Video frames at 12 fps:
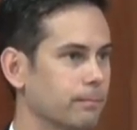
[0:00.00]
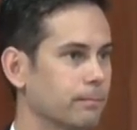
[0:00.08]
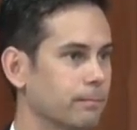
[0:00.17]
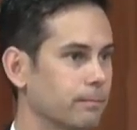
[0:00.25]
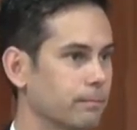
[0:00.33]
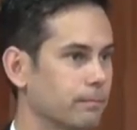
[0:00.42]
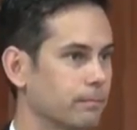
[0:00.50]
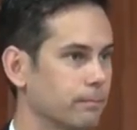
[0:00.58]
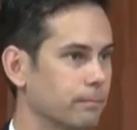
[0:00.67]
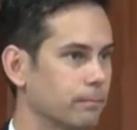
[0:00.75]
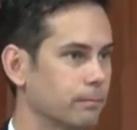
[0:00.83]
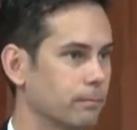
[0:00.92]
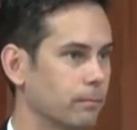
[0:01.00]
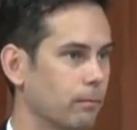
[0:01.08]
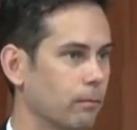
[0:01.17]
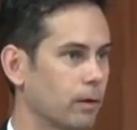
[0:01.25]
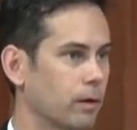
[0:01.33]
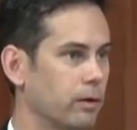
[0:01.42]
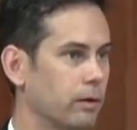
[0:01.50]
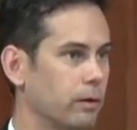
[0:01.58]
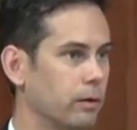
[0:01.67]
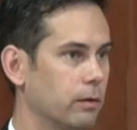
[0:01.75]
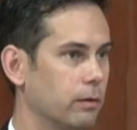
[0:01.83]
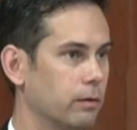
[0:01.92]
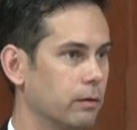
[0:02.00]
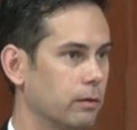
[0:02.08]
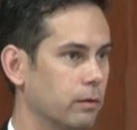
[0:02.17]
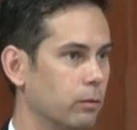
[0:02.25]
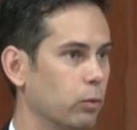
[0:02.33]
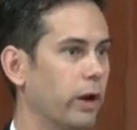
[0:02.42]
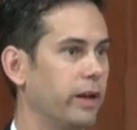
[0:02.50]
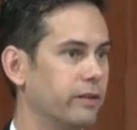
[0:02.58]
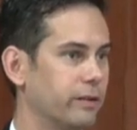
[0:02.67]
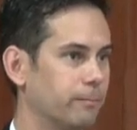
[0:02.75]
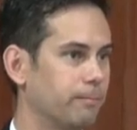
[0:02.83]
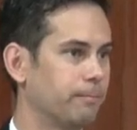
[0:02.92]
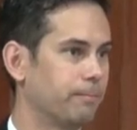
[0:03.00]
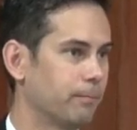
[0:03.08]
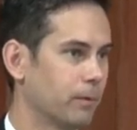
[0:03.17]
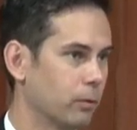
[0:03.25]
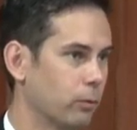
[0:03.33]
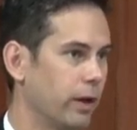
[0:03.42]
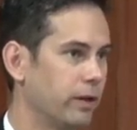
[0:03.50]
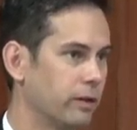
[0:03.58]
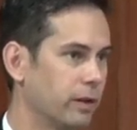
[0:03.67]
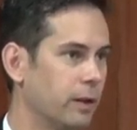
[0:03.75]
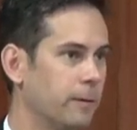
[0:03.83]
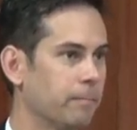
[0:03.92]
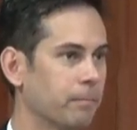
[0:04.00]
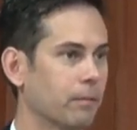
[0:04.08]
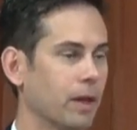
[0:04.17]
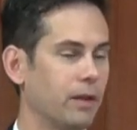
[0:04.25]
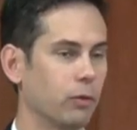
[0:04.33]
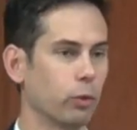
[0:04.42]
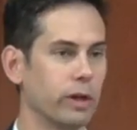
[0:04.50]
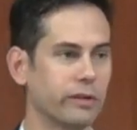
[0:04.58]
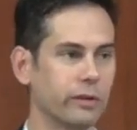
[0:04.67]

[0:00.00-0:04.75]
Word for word: than just realms. Right, right. And the reason